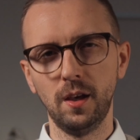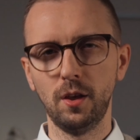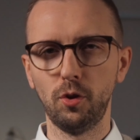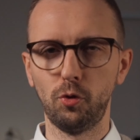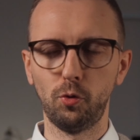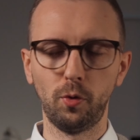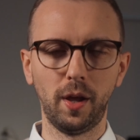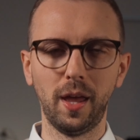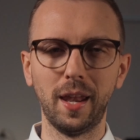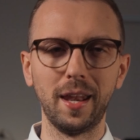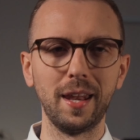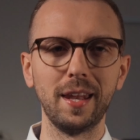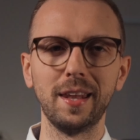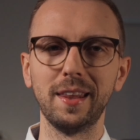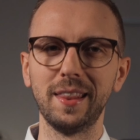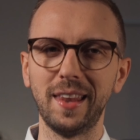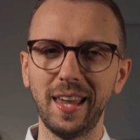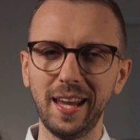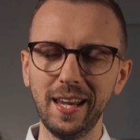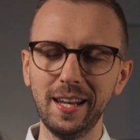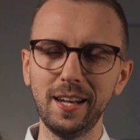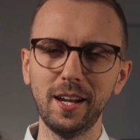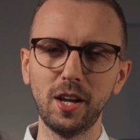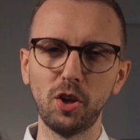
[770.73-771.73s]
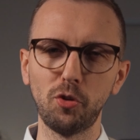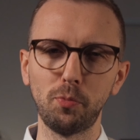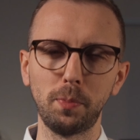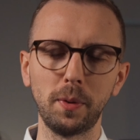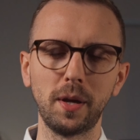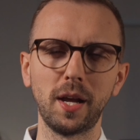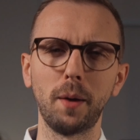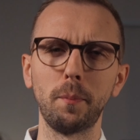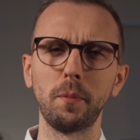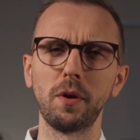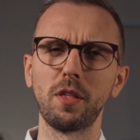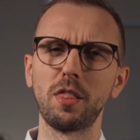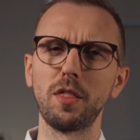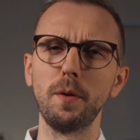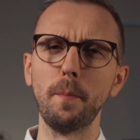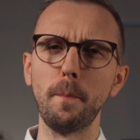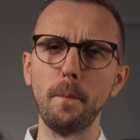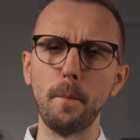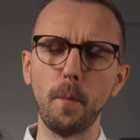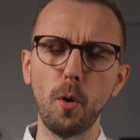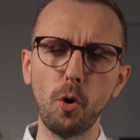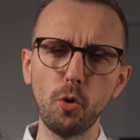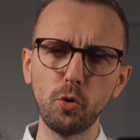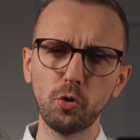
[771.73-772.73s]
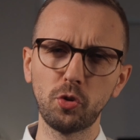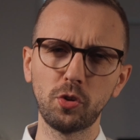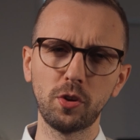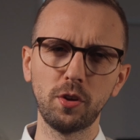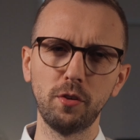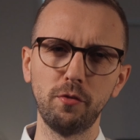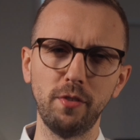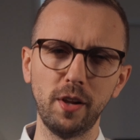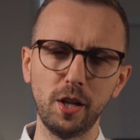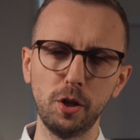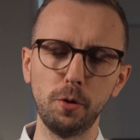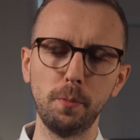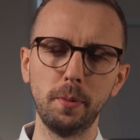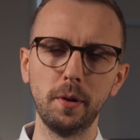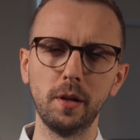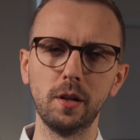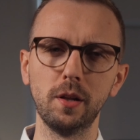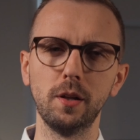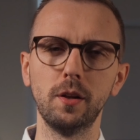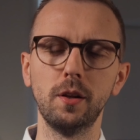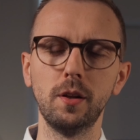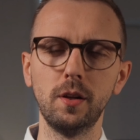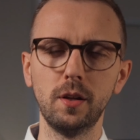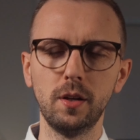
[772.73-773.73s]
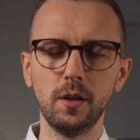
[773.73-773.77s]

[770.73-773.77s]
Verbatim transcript: So again, data is becoming the most valuable